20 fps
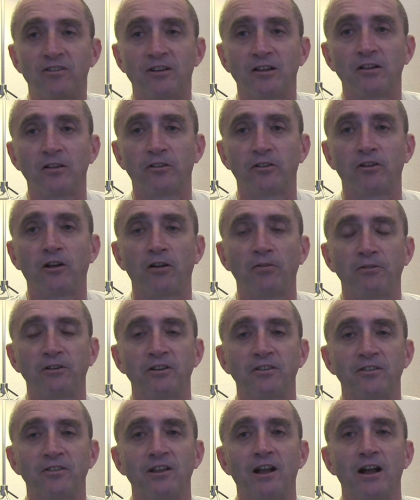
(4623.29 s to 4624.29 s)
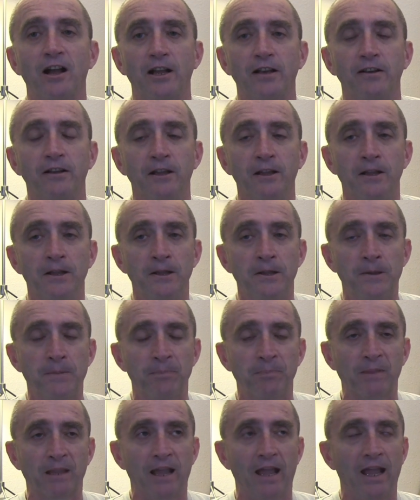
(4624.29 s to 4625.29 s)
it's still soft inside.
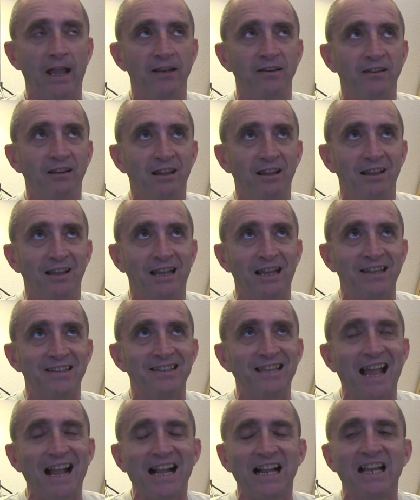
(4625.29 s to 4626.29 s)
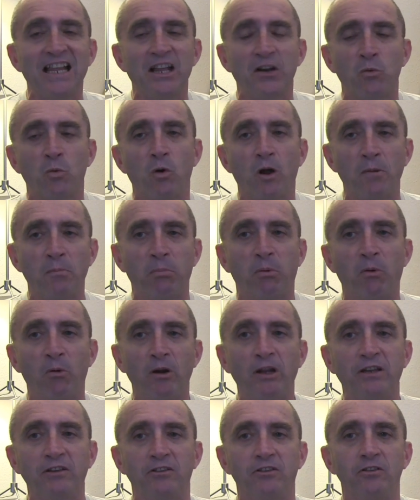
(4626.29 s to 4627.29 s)
And exactly at what
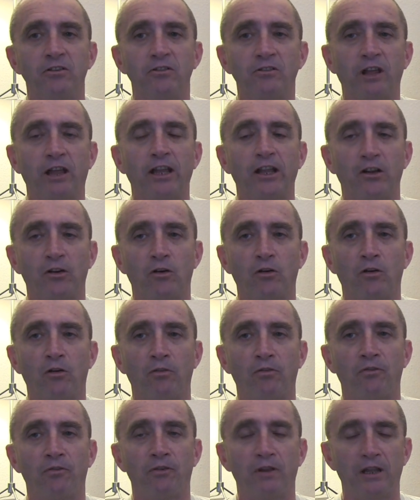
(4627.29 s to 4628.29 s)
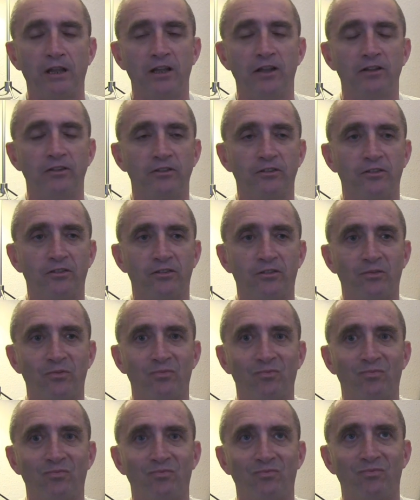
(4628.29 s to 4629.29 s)
point you take it off
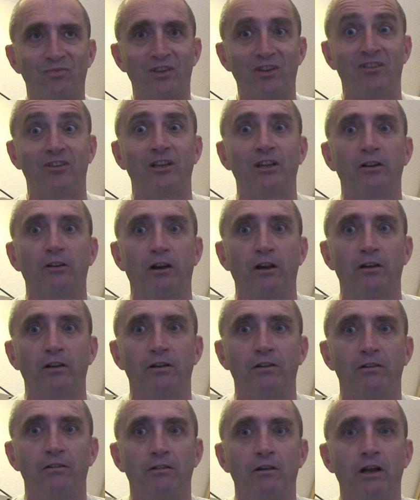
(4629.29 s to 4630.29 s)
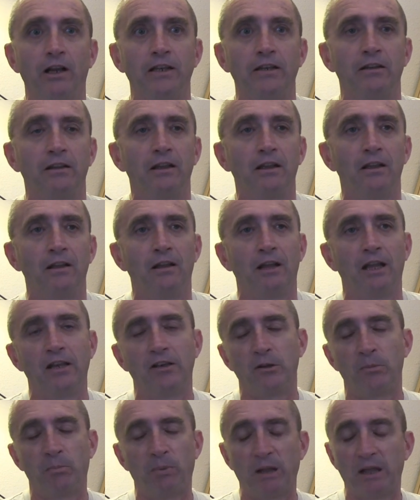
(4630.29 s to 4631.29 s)
is the secret, right?
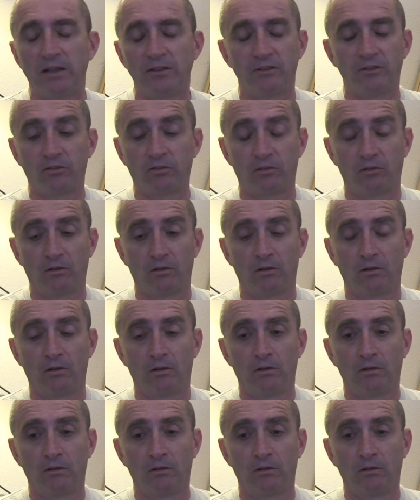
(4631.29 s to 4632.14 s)
It depends